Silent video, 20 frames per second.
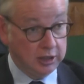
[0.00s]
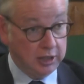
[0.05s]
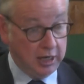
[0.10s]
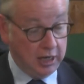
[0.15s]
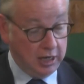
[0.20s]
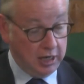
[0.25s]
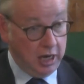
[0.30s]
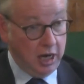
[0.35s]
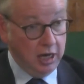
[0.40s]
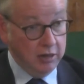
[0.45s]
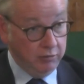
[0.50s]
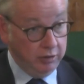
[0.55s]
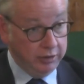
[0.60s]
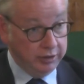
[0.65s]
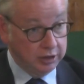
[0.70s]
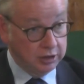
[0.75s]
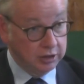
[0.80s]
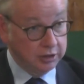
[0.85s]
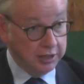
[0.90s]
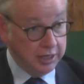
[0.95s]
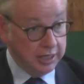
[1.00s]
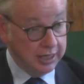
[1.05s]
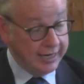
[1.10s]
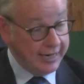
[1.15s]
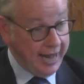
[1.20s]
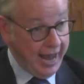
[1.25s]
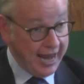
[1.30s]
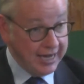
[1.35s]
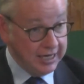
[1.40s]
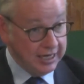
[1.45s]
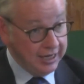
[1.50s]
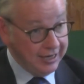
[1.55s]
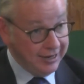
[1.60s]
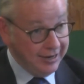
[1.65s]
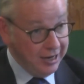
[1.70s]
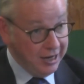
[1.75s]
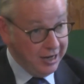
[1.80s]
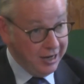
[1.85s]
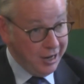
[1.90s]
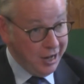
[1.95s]
I wanted to take in any
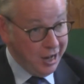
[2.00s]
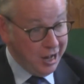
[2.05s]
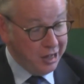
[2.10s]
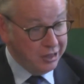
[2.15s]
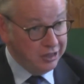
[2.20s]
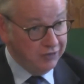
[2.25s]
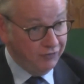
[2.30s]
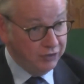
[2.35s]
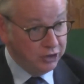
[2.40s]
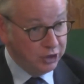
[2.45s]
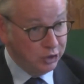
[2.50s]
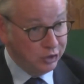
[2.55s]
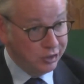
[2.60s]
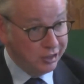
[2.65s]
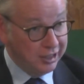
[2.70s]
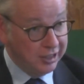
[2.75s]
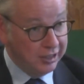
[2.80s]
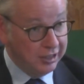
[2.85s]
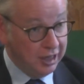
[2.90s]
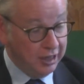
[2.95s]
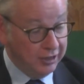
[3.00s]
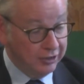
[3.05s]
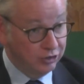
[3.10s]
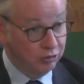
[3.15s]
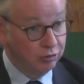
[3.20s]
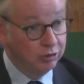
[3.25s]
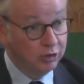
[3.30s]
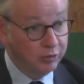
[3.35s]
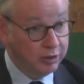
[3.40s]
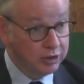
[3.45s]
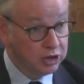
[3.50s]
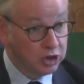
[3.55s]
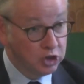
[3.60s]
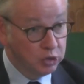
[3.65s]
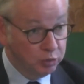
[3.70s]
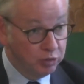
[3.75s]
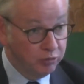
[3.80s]
deficiency in answering the questions will have